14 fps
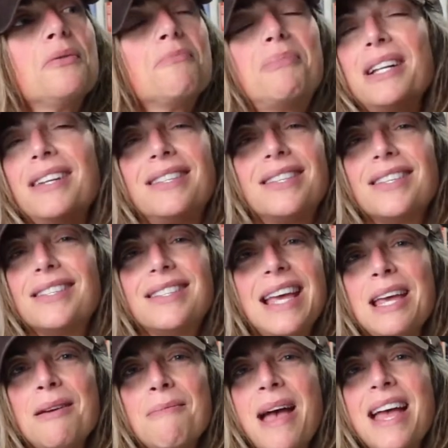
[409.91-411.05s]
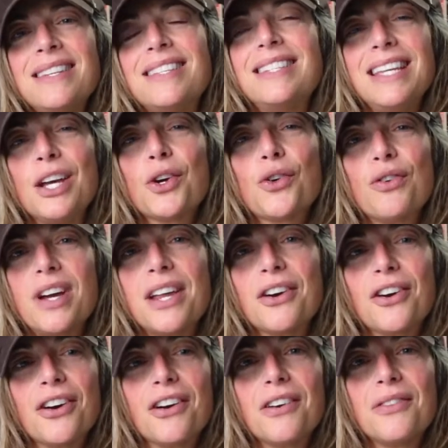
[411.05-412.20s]
But it's the same entity and
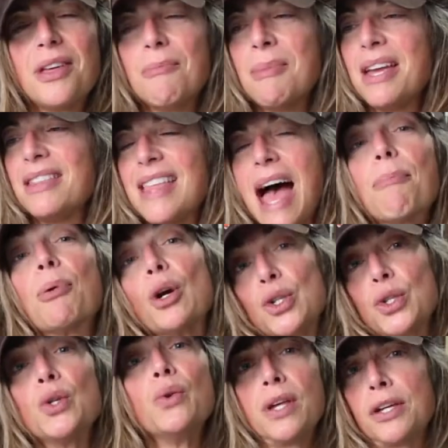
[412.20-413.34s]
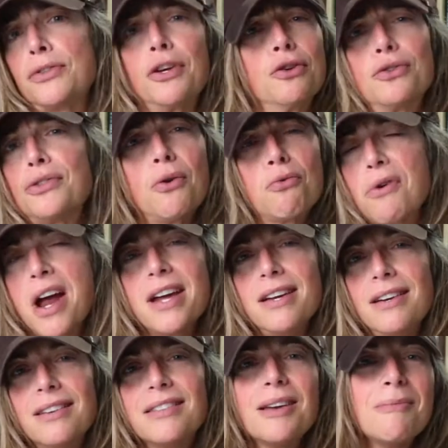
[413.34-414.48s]
creator that made that person who thinks they're so
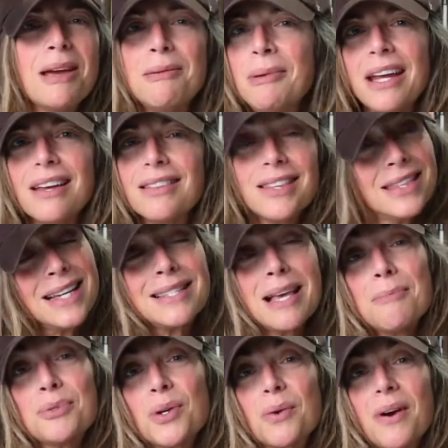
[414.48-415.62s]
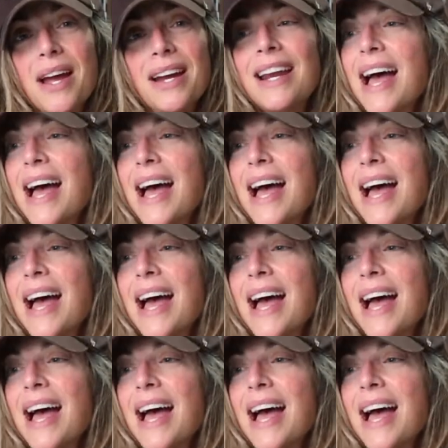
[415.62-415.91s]
right, that made me, that thinks I'm so right.